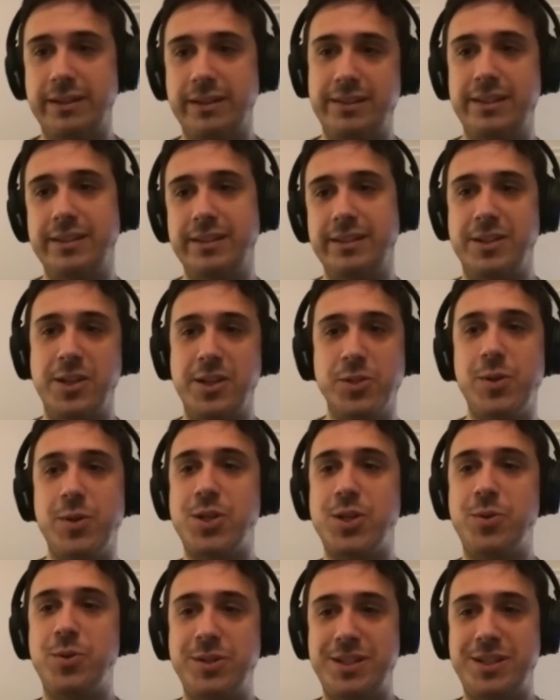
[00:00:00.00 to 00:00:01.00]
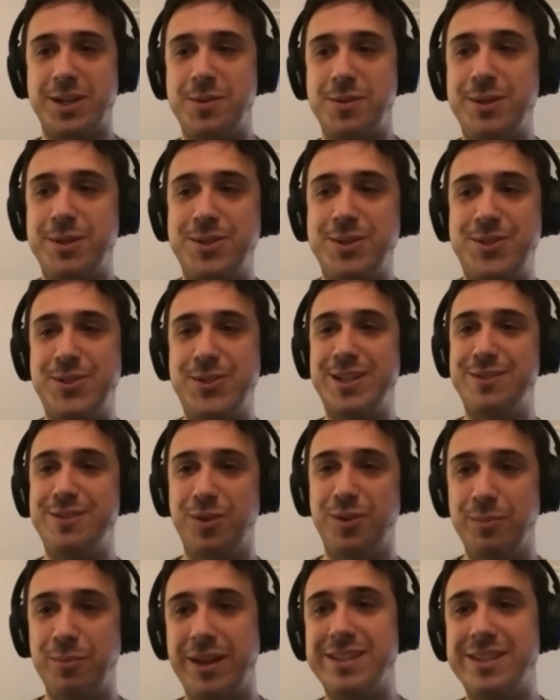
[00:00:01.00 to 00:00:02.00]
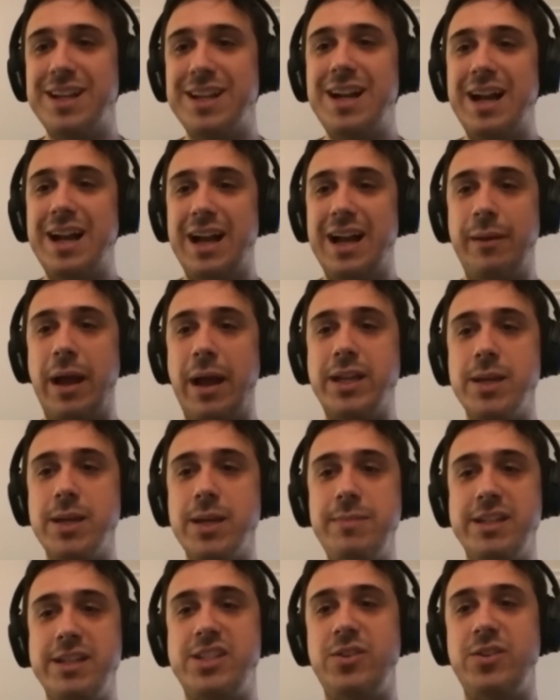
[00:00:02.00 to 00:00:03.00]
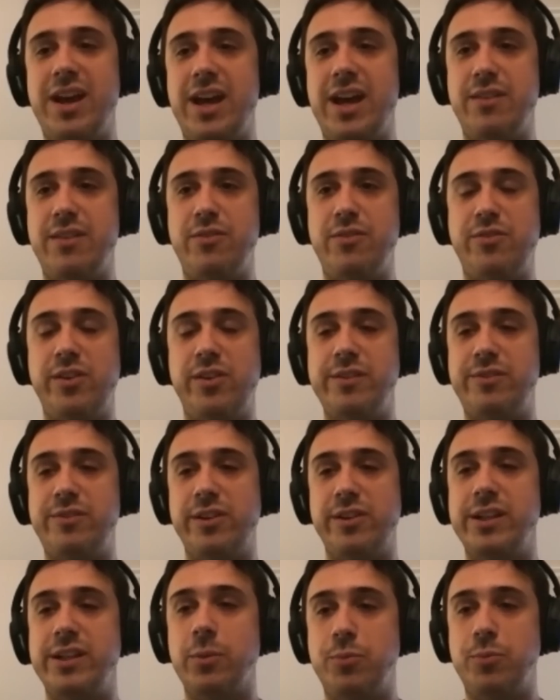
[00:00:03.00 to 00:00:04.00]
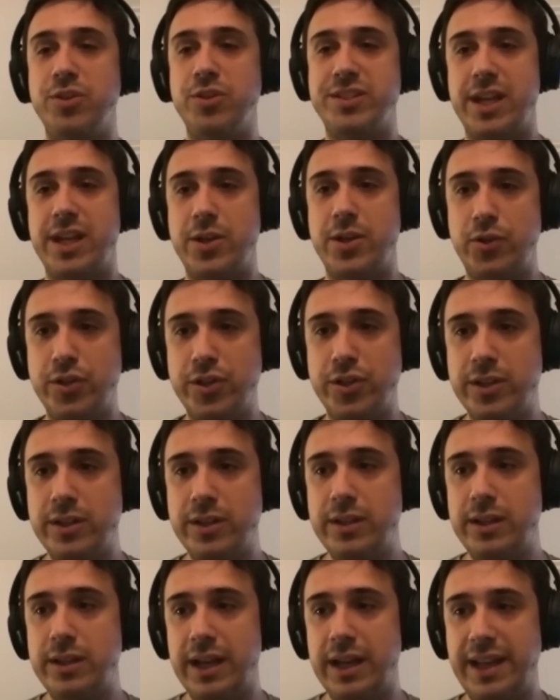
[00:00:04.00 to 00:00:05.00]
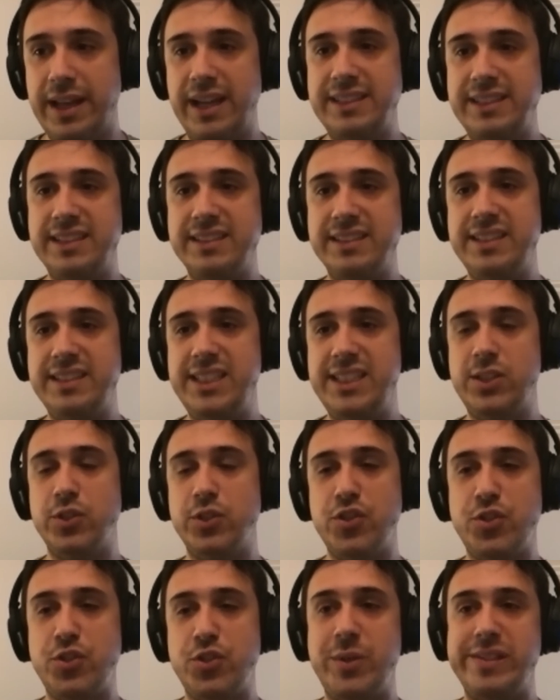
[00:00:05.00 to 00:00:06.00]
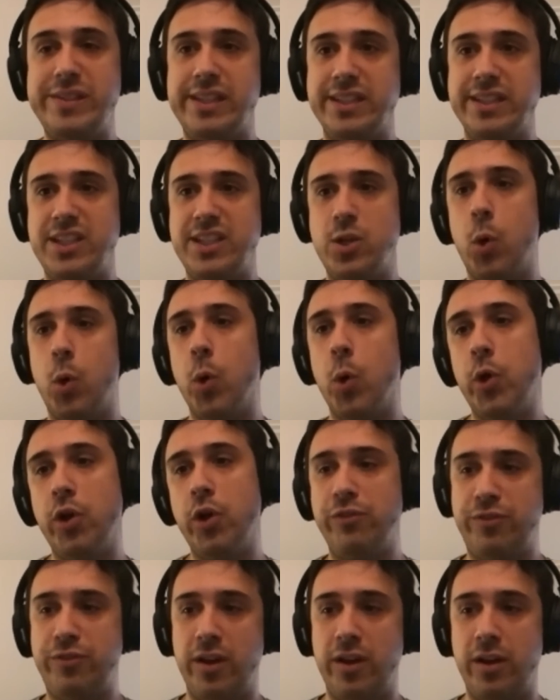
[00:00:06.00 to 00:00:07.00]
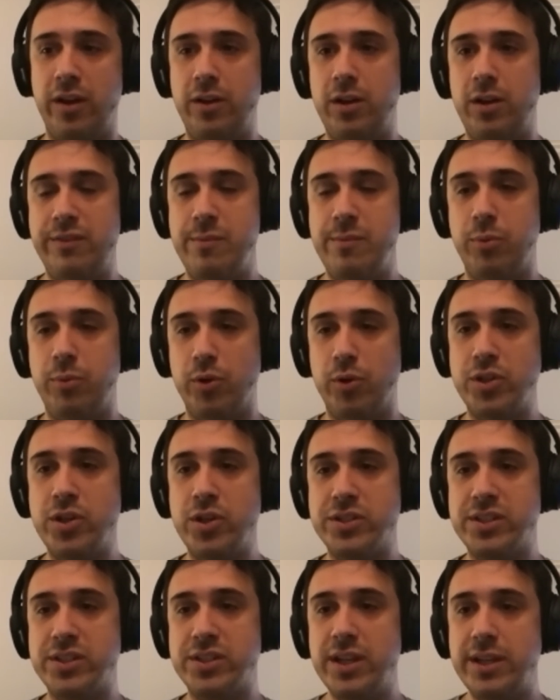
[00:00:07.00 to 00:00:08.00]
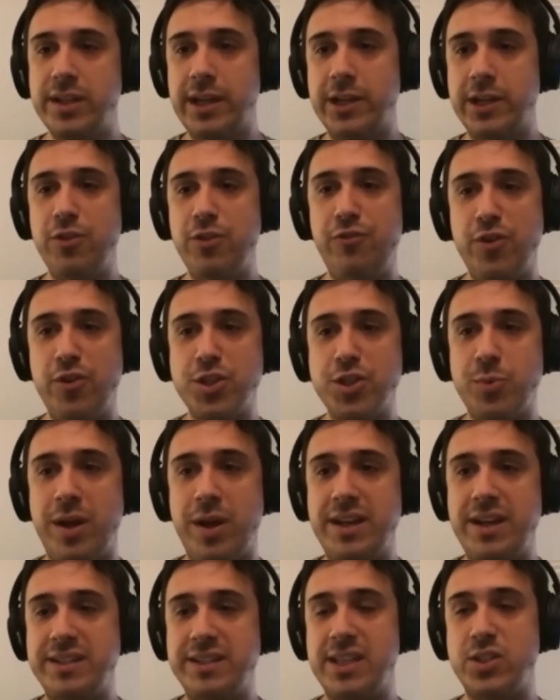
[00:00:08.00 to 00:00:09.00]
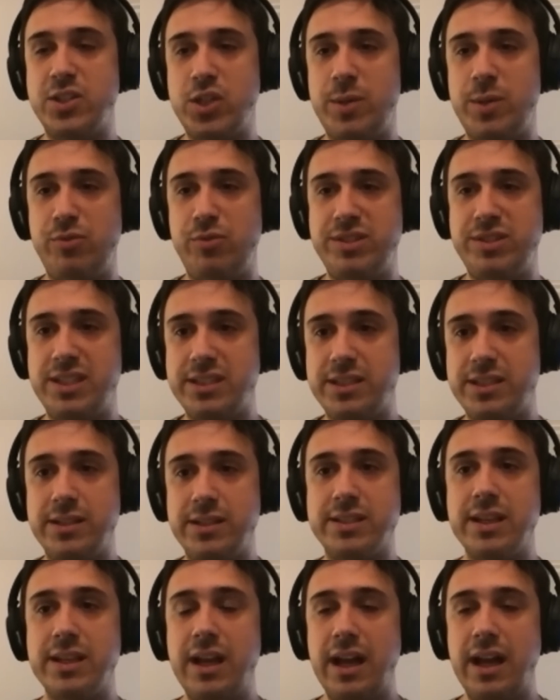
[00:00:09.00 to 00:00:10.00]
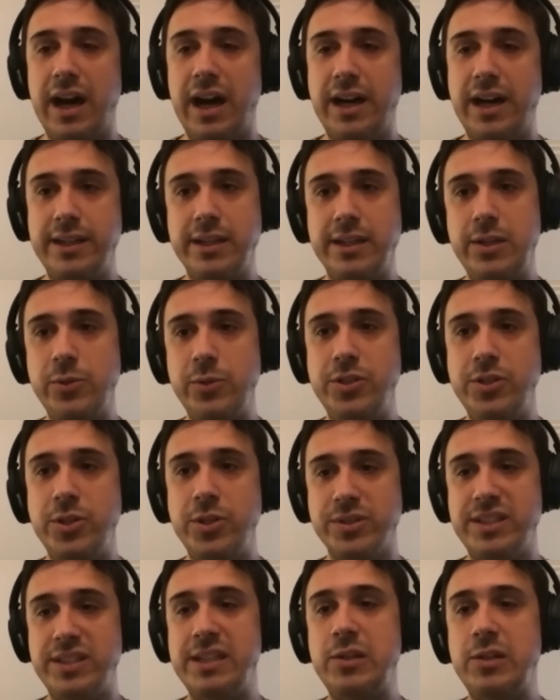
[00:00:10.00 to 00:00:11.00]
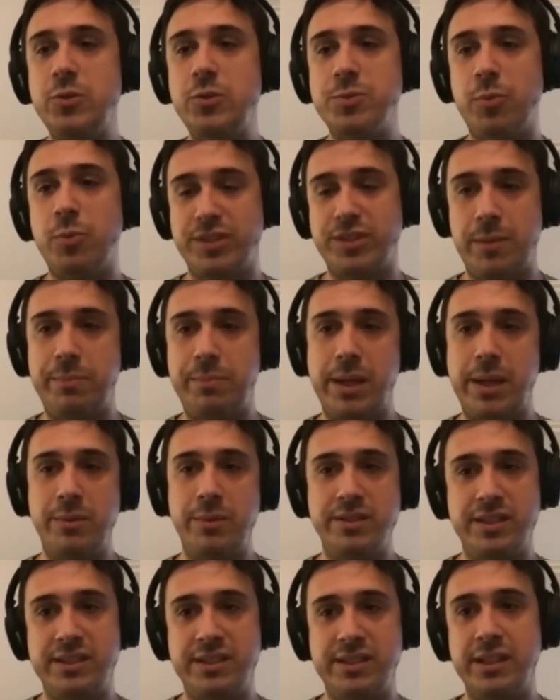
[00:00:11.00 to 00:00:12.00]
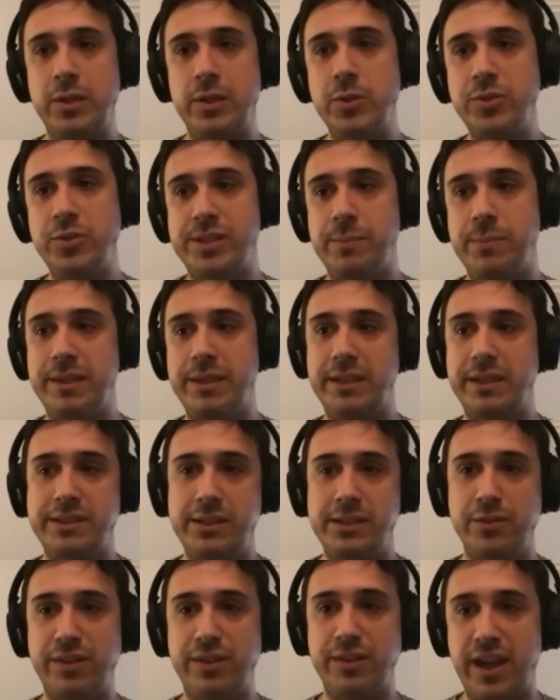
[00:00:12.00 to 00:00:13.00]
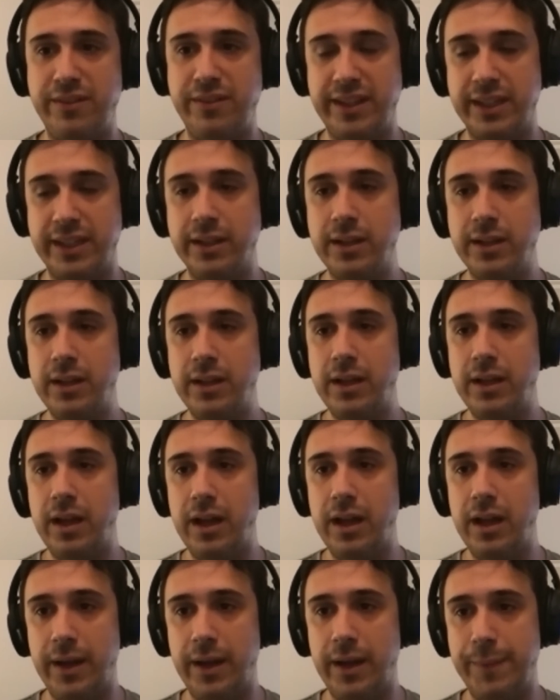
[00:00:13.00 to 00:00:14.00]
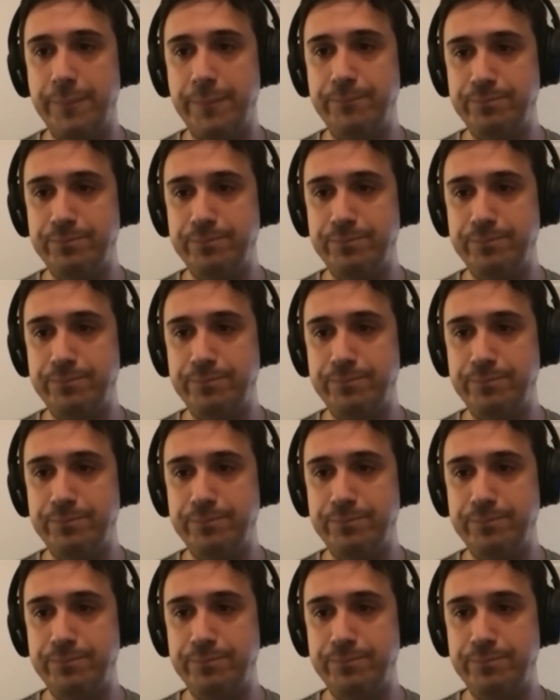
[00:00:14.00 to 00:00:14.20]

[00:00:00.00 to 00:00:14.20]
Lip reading: it's another question whether that can be considered evil, but I commit to have a very, very open standard. And I think these are the three things in order of importance. Now, in the first one, in censorship resistance, I include, this includes more than payments. This includes the ability of having, a